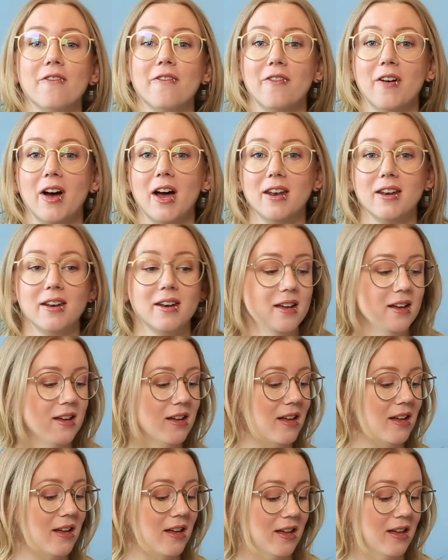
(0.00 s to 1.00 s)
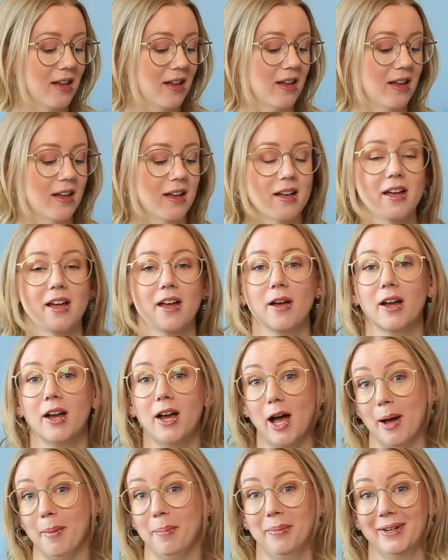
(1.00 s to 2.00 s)
Fun
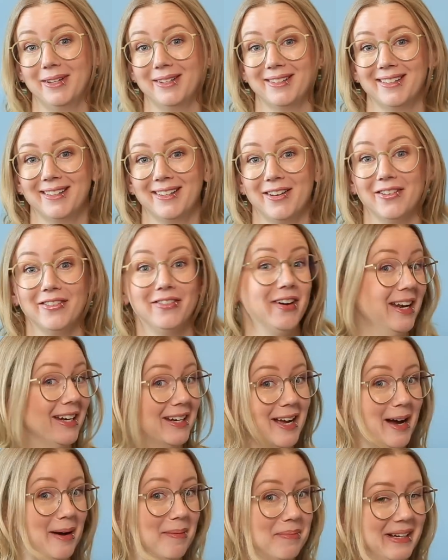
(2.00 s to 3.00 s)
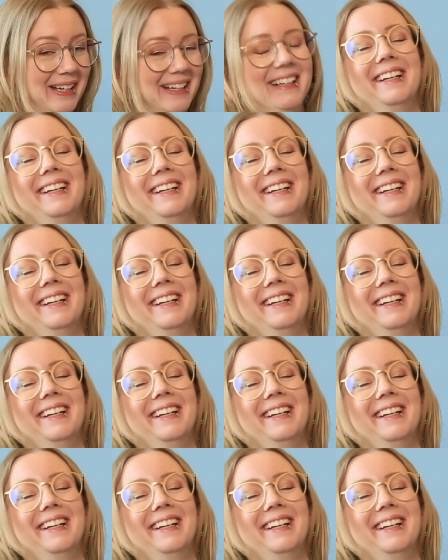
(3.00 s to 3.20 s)
Cup. Fun Cup.